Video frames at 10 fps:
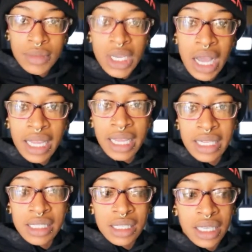Y'all can't
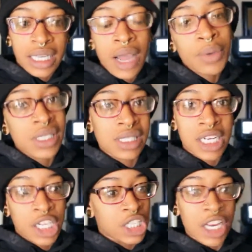handle it. And I want to
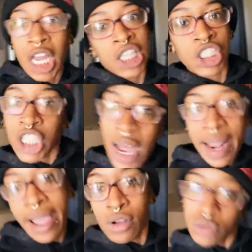send another
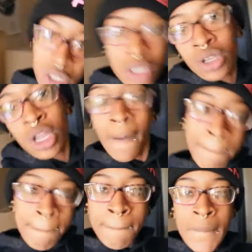shout out.
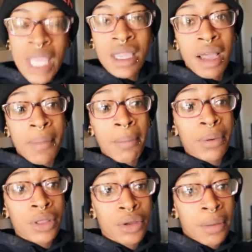Yeah, my
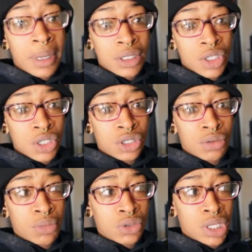brother and my
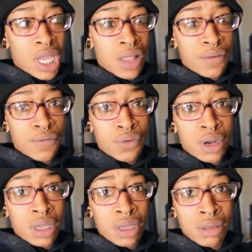sister moved to
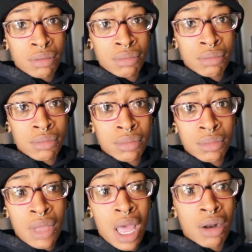California.
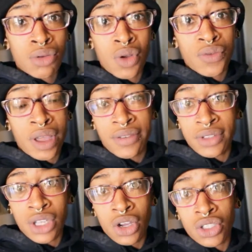I don't know if I
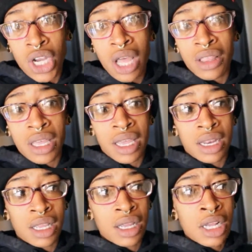even told y'all that.
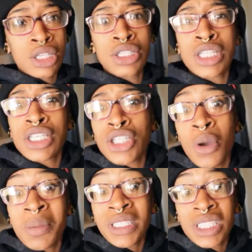See,
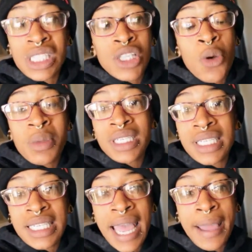so much
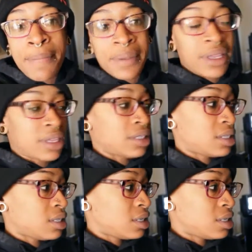has happened.